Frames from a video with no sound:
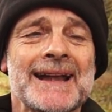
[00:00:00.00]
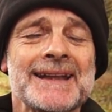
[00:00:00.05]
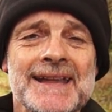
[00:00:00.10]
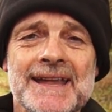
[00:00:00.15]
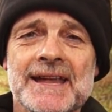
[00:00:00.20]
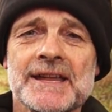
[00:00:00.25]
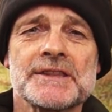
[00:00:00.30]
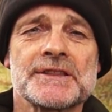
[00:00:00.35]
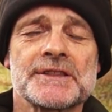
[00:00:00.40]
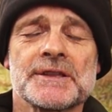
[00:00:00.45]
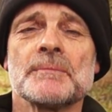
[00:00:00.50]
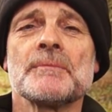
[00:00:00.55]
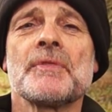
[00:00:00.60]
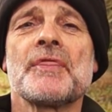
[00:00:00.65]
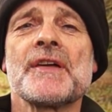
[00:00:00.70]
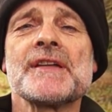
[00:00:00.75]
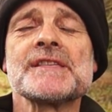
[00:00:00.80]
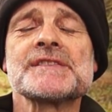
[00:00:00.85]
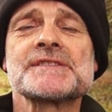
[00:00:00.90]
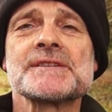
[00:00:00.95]
I need
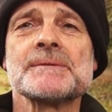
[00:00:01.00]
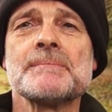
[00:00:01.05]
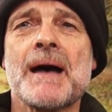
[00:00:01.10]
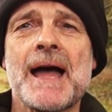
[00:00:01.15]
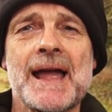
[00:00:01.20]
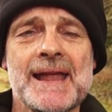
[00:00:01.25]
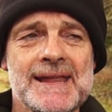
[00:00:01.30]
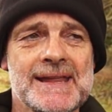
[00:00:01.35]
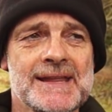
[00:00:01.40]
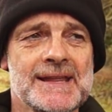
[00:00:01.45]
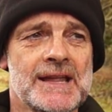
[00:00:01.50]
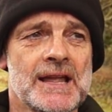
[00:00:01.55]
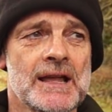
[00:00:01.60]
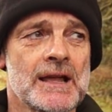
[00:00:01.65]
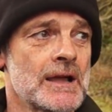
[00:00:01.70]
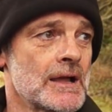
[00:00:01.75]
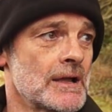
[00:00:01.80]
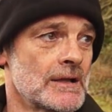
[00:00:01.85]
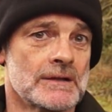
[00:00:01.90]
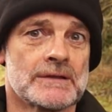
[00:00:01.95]
something to
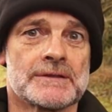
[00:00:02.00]
make,